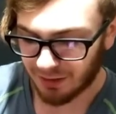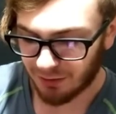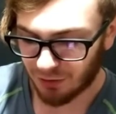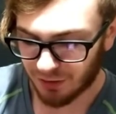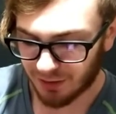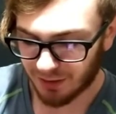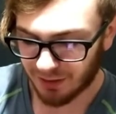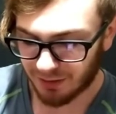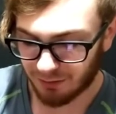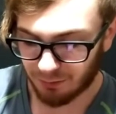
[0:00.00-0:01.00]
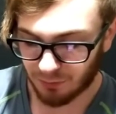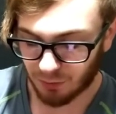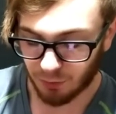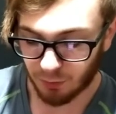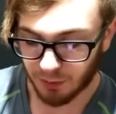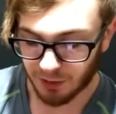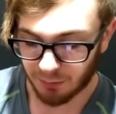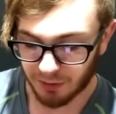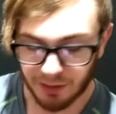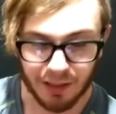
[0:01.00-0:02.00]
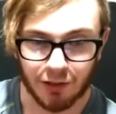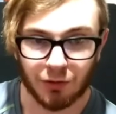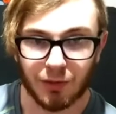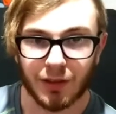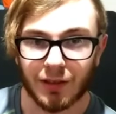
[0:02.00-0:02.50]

Just like the real Money in the Bank, actually.